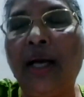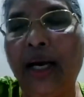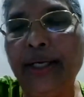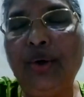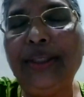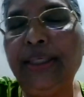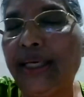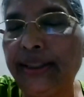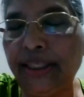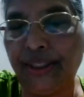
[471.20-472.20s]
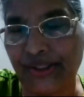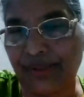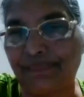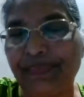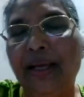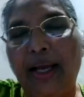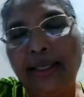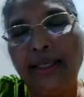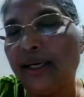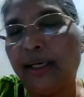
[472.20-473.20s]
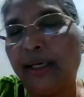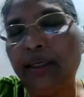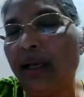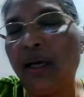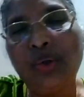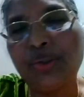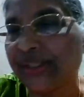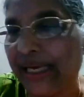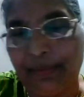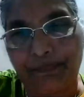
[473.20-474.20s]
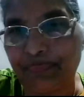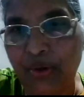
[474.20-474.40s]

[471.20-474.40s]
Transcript: cardiology catheters. And the catheter looks same.